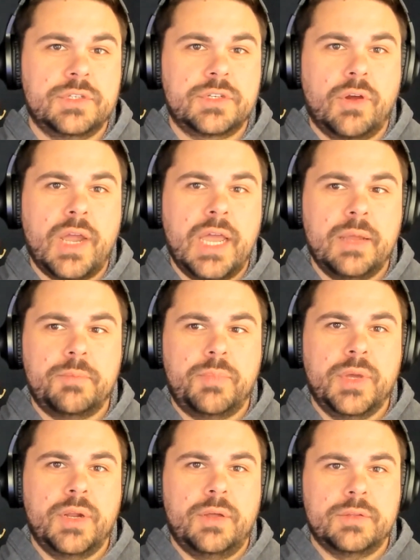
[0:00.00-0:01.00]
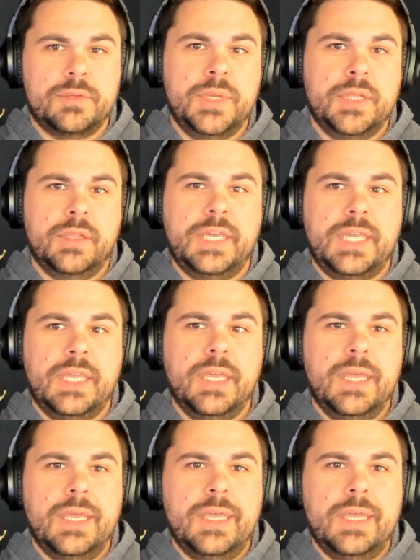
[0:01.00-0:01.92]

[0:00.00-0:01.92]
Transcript: described, but ultimately,